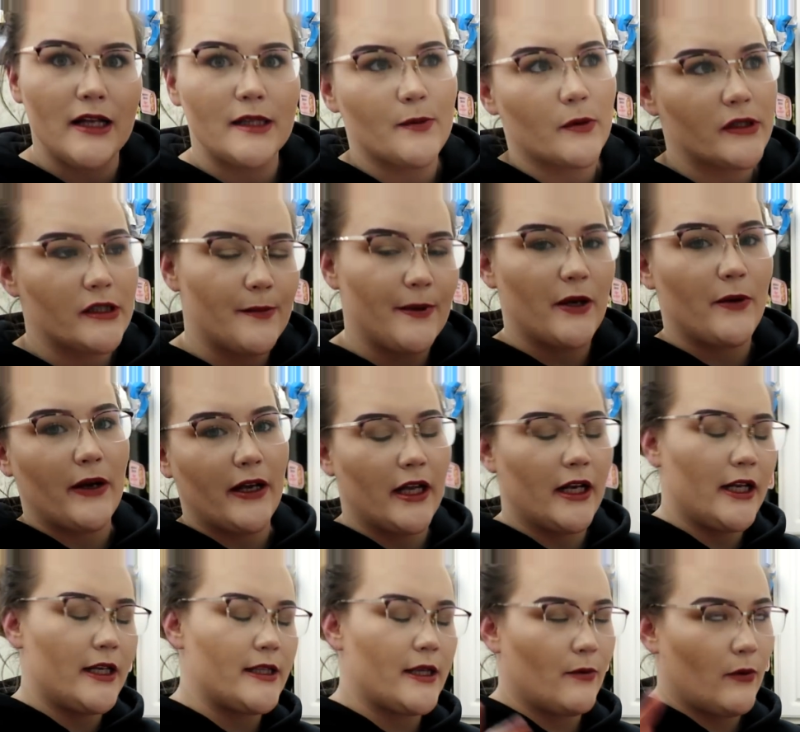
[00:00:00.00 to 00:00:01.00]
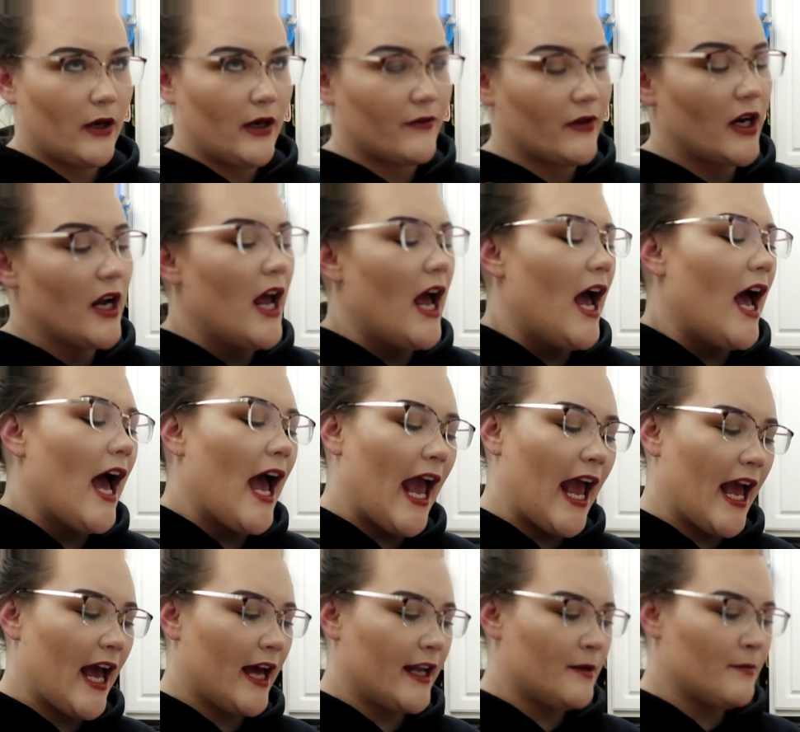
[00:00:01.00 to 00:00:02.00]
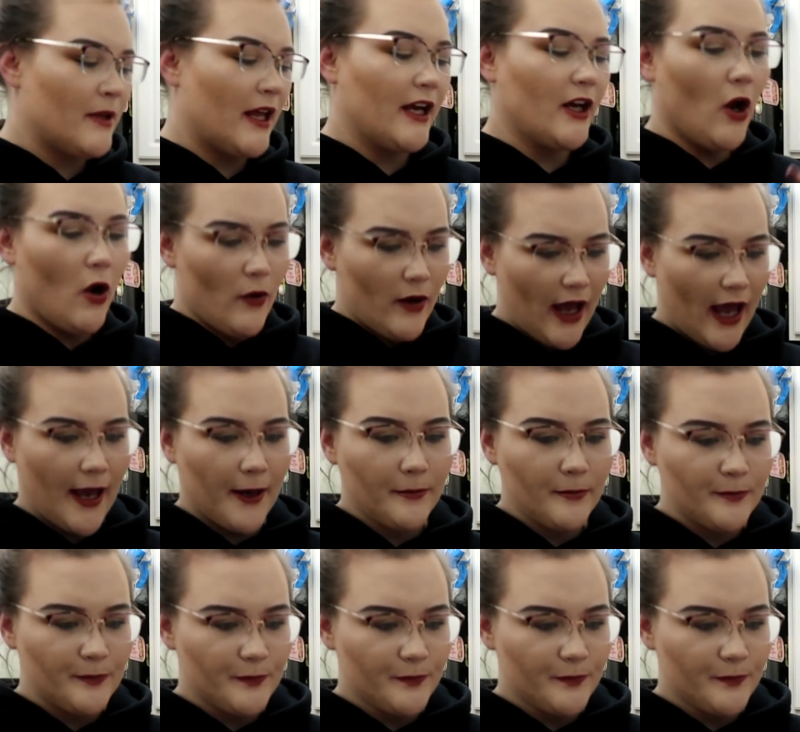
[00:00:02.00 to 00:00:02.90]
It's supposed to be quick and easy, whatever. And I'm like, okay,